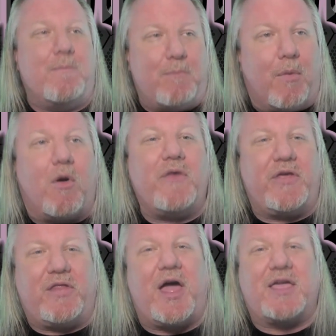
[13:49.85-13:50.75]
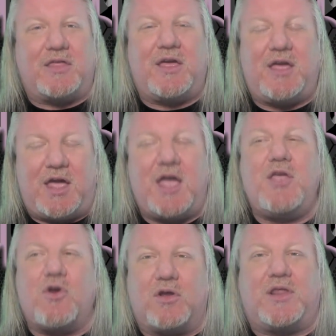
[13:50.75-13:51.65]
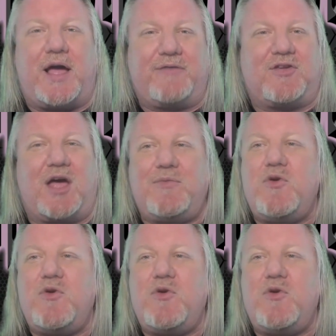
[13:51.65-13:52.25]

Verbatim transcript: more than likely in your lifetime,